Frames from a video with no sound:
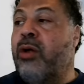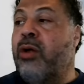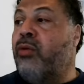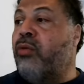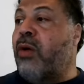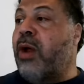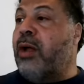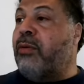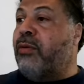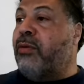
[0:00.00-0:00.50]

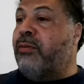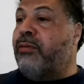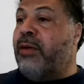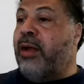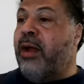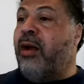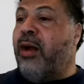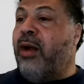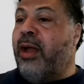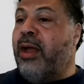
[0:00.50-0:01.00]
Ron
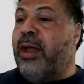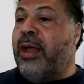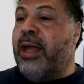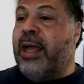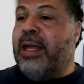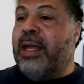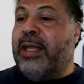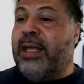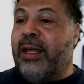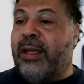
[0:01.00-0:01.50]
Rivera,
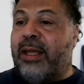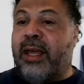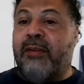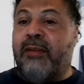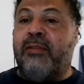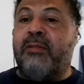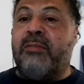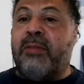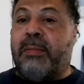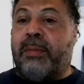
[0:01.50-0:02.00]
you
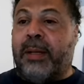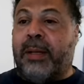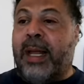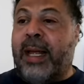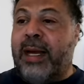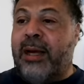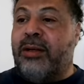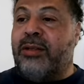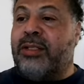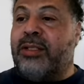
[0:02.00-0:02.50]
give him the
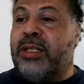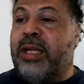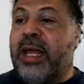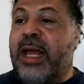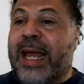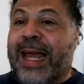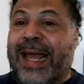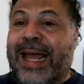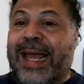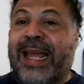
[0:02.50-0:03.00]
players,
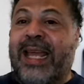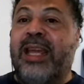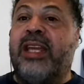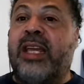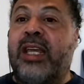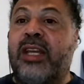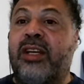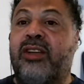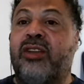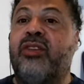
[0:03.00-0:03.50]
he
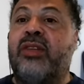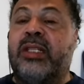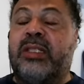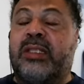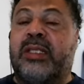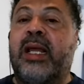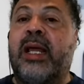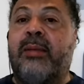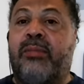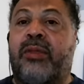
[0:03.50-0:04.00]
can do the
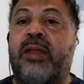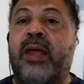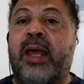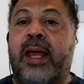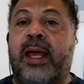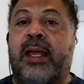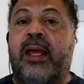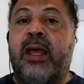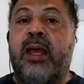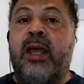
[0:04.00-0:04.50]
same
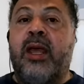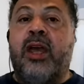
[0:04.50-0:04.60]
thing.